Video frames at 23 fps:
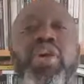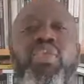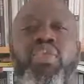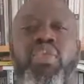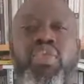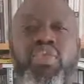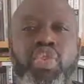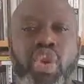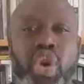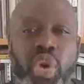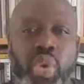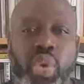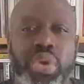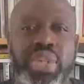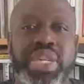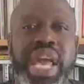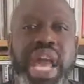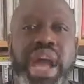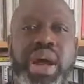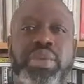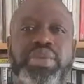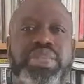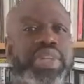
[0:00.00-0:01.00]
rolled
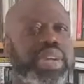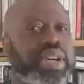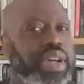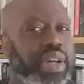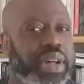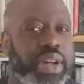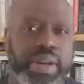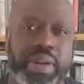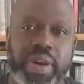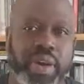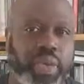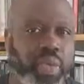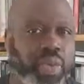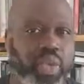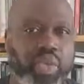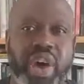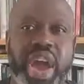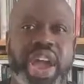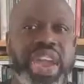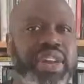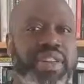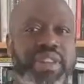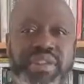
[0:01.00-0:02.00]
out
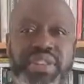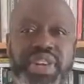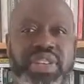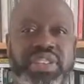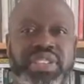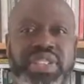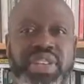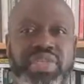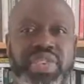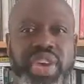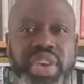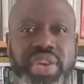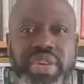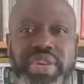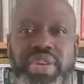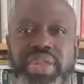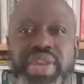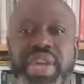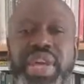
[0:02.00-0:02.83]
right in front of you.